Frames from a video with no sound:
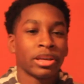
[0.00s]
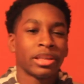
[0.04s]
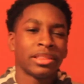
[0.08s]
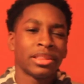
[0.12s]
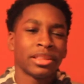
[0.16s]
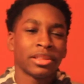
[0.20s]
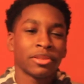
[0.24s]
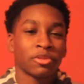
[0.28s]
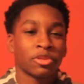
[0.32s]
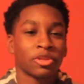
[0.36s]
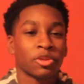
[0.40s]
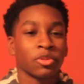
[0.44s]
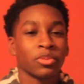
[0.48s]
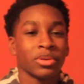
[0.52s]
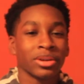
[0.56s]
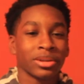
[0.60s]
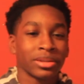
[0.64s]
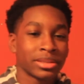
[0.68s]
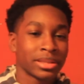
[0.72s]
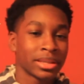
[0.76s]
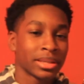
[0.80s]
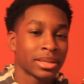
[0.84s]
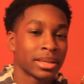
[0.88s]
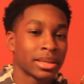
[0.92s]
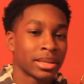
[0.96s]
And the
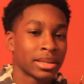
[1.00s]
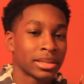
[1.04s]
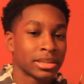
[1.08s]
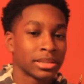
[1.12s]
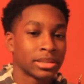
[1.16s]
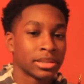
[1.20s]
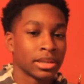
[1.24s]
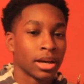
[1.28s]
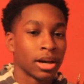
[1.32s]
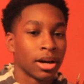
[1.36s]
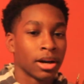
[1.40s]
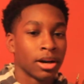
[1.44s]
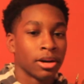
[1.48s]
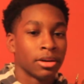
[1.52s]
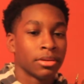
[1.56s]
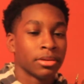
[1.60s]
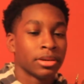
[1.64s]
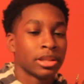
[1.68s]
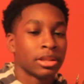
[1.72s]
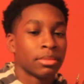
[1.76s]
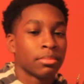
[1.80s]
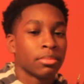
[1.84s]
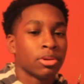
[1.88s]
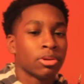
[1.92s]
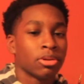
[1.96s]
weird thing is,
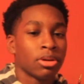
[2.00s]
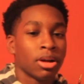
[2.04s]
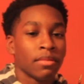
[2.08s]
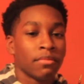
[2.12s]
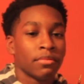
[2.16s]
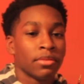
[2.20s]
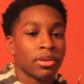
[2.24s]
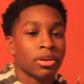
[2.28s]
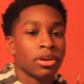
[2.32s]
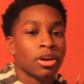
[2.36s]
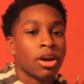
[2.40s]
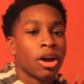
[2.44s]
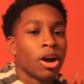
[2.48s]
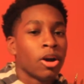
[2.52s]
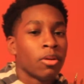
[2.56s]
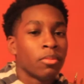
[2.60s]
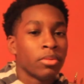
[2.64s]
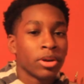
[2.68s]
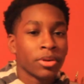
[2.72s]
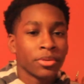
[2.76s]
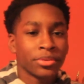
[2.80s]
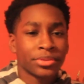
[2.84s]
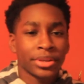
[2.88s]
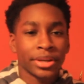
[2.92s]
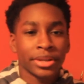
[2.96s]
in the middle of it,
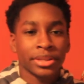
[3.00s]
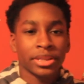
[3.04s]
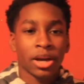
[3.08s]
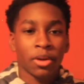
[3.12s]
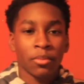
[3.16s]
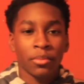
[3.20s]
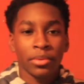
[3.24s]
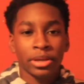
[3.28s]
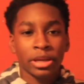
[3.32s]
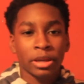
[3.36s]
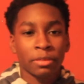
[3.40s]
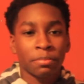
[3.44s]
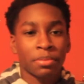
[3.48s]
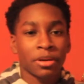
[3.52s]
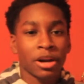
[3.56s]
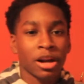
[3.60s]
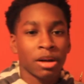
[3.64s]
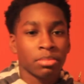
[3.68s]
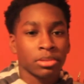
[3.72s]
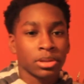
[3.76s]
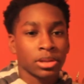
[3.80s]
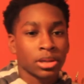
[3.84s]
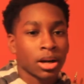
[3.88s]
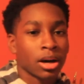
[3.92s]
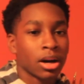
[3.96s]
we were thinking that we could
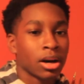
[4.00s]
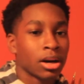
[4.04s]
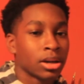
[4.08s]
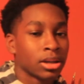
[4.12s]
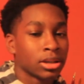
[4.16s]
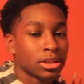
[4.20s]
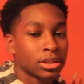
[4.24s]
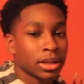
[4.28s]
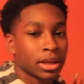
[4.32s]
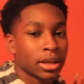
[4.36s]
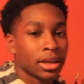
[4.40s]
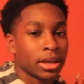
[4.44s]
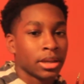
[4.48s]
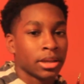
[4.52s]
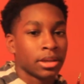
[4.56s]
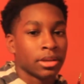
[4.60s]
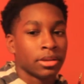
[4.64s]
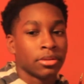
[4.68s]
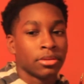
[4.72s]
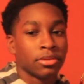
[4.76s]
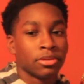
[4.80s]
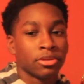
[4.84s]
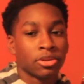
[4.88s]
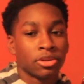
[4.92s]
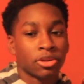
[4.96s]
probably cause
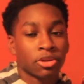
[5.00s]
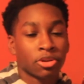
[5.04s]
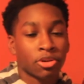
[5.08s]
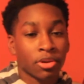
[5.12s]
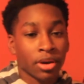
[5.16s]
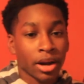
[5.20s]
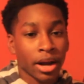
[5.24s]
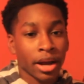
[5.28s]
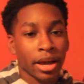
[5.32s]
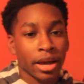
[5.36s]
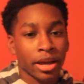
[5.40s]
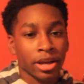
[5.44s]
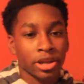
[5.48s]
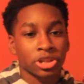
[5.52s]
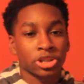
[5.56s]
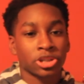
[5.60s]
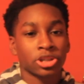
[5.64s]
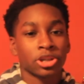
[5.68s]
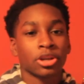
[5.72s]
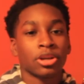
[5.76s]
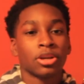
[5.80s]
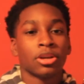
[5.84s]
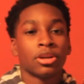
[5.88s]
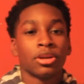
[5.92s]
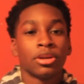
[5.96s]
a
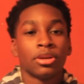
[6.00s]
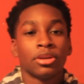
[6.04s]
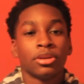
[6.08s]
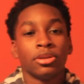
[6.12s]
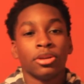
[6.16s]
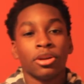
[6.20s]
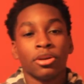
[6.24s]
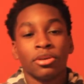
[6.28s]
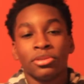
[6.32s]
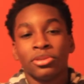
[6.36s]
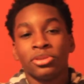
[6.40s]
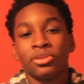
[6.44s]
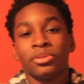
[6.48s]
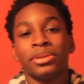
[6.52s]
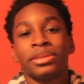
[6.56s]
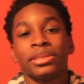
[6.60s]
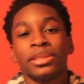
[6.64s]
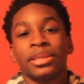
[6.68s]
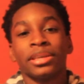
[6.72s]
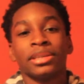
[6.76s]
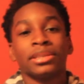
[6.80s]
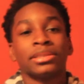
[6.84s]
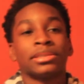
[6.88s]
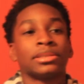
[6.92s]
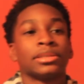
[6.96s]
crash, you know, doing
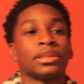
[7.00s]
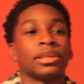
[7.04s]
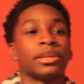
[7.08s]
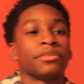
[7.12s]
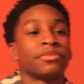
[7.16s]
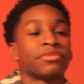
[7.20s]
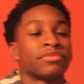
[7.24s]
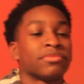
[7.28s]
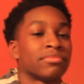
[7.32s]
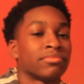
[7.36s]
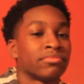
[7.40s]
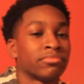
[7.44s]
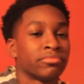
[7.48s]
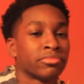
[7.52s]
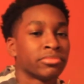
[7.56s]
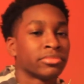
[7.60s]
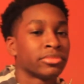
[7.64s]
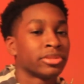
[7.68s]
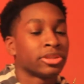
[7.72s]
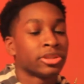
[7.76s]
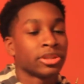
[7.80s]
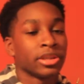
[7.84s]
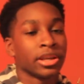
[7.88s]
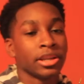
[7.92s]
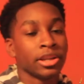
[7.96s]
this. If
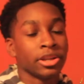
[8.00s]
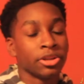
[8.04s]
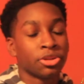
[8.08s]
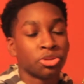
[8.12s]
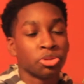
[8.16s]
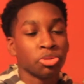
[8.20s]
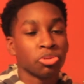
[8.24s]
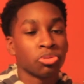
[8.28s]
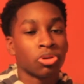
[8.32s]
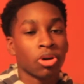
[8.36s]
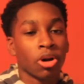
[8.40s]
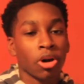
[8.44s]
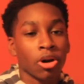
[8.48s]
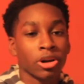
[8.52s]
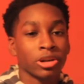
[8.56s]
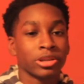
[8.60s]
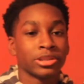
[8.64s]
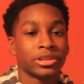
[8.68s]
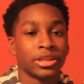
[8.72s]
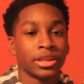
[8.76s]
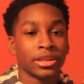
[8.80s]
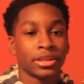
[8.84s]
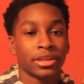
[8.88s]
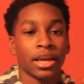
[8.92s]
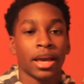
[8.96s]
any 2
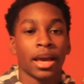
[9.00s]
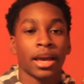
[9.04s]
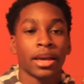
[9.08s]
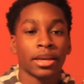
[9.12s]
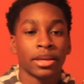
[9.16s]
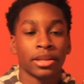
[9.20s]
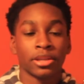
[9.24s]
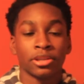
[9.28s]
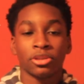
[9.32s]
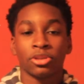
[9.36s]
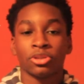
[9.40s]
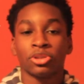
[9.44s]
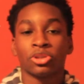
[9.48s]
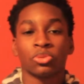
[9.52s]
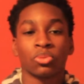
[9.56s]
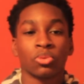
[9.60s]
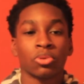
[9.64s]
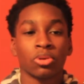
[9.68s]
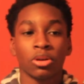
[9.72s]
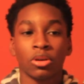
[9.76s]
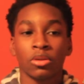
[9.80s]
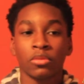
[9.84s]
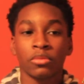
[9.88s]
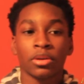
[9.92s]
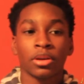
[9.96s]
cars did that and
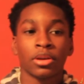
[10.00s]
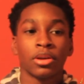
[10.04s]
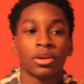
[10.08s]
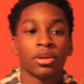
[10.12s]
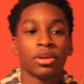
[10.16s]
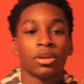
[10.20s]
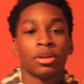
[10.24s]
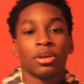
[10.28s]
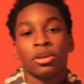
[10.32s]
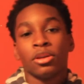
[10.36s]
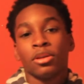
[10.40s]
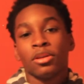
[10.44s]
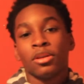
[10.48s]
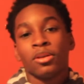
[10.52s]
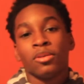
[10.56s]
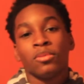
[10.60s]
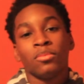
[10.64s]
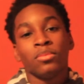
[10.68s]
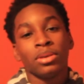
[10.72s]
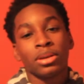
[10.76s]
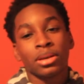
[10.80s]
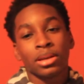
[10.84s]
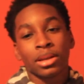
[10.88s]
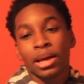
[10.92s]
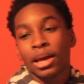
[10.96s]
swerved,
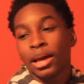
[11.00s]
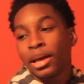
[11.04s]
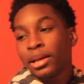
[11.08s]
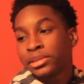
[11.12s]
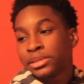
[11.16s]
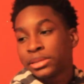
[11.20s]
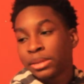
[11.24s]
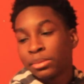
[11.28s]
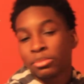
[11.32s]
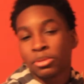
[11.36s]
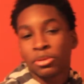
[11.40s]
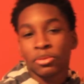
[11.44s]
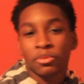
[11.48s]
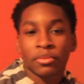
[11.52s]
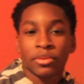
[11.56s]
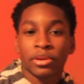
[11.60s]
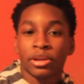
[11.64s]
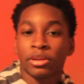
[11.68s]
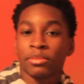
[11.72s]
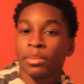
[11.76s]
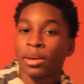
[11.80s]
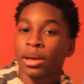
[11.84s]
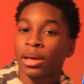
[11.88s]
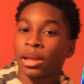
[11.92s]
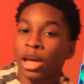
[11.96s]
we could have had something
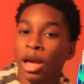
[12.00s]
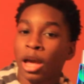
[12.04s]
really bad